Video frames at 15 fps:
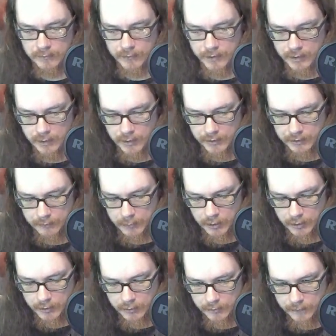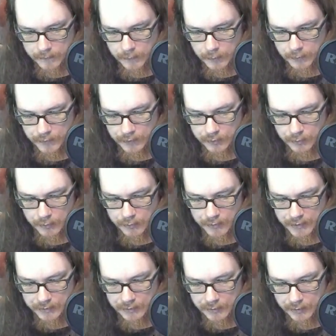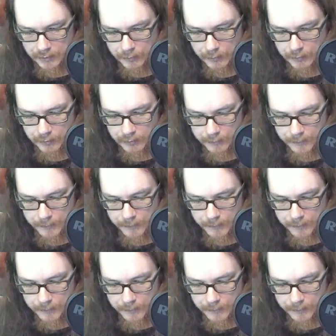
of the awesome art. Four of Swords, that's a nice one.